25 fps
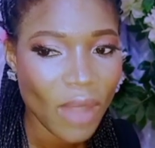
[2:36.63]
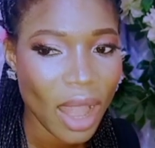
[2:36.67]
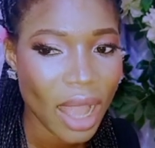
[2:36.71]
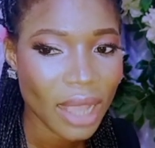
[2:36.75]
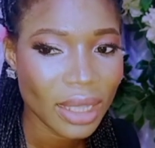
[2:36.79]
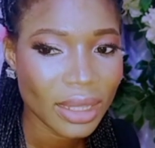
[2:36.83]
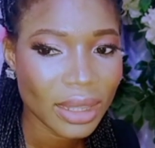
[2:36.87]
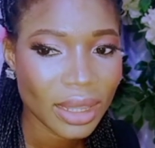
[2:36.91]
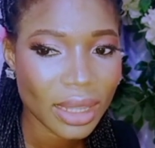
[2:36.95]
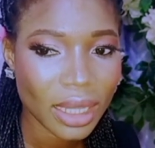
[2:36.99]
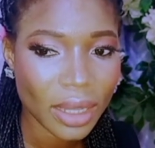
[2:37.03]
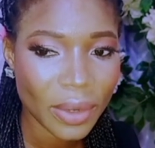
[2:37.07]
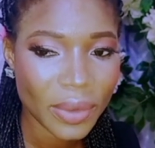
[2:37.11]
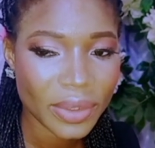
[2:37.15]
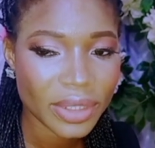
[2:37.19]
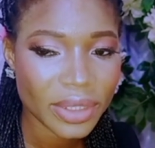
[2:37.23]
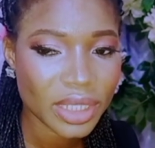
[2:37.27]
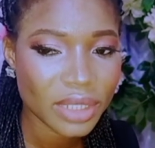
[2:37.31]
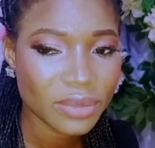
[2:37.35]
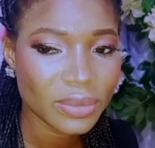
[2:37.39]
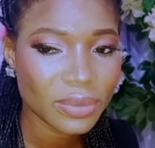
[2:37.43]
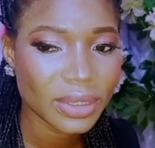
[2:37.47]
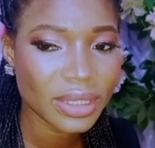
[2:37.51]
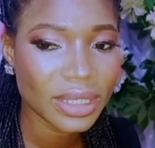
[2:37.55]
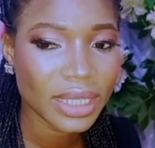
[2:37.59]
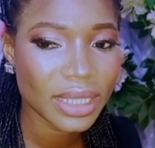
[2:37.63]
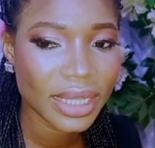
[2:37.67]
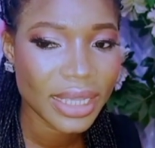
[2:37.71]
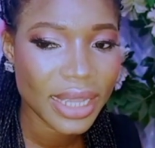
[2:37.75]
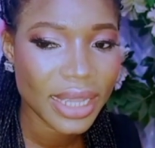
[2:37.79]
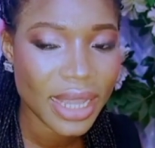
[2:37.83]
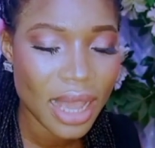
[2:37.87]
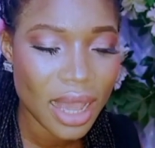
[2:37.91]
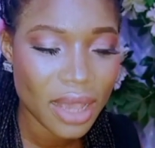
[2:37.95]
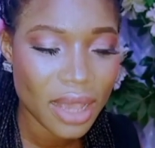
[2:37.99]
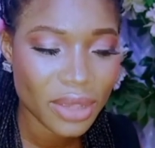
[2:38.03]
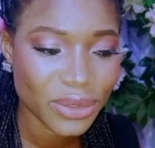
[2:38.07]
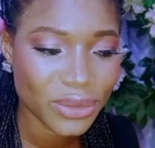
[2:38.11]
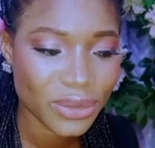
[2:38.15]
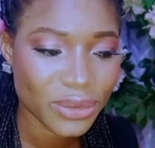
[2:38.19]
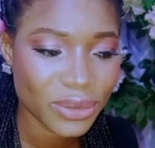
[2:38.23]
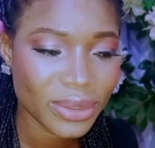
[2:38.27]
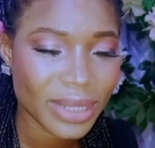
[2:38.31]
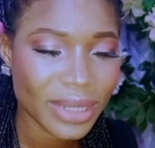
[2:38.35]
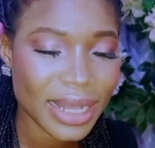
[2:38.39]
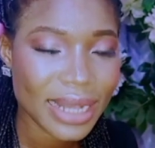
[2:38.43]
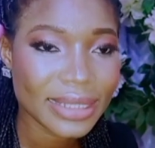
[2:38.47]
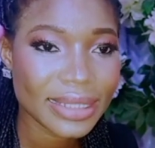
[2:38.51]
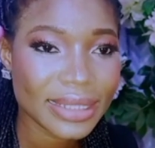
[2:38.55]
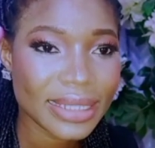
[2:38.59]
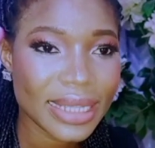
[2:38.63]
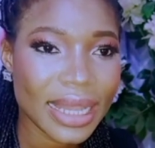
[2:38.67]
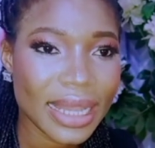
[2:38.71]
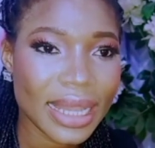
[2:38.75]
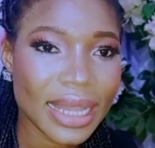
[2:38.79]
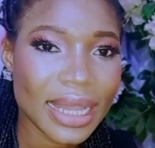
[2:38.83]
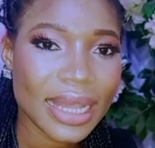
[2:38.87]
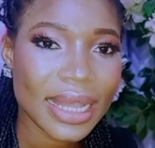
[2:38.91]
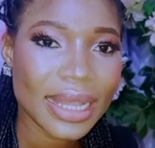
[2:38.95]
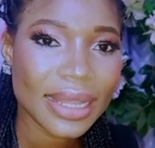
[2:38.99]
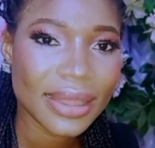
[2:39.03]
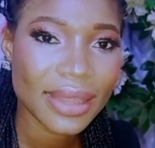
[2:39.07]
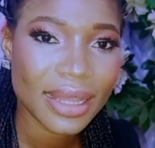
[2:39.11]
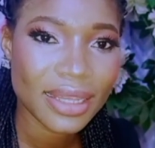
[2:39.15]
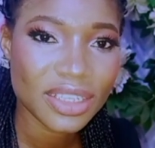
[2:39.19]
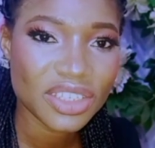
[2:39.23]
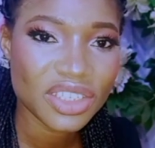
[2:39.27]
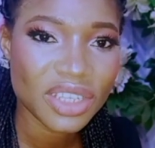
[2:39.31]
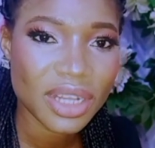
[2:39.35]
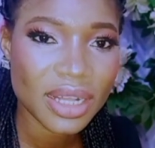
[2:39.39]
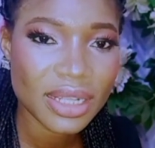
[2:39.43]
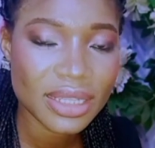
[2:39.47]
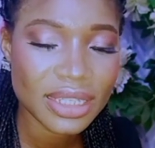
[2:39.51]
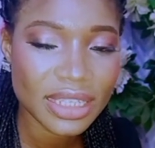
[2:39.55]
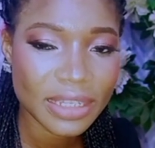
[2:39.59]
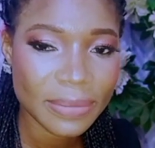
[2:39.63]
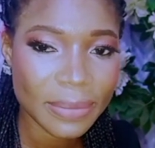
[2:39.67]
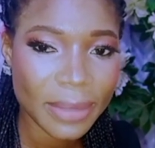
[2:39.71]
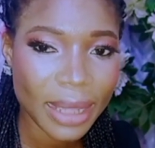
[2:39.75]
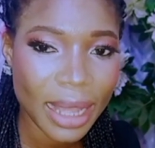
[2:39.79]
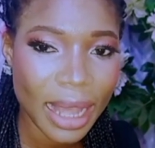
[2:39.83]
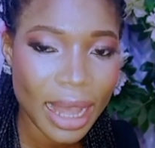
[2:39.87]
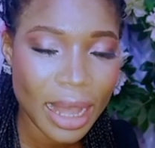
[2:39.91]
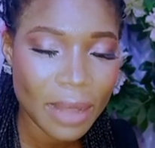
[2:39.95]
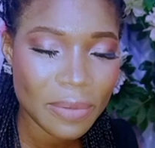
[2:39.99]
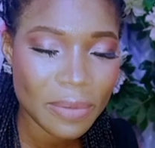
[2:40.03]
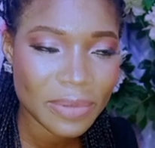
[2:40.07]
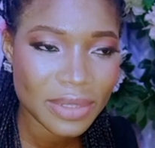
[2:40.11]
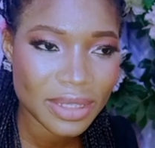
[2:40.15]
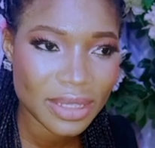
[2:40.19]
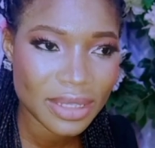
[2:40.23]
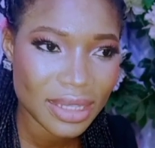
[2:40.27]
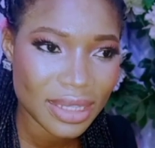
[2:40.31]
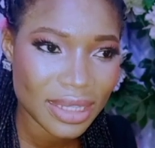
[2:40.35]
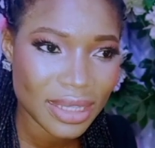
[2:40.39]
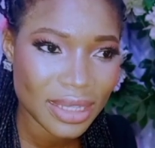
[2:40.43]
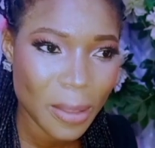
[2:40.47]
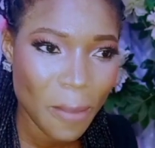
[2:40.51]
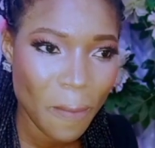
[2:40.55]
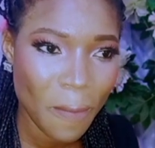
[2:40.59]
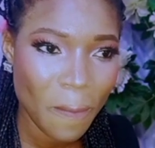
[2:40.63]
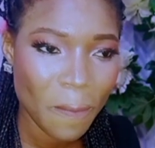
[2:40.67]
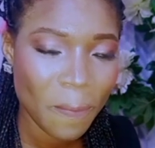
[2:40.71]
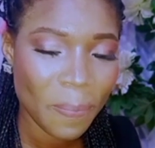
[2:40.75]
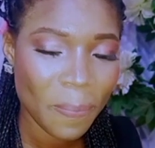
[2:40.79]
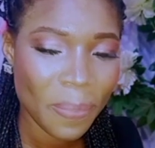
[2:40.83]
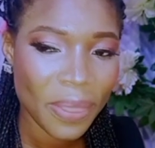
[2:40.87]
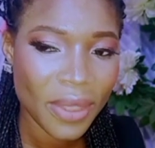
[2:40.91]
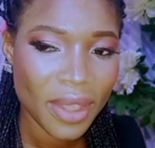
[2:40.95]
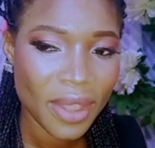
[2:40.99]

I interacted with Dede Ayew, that's the national team captain,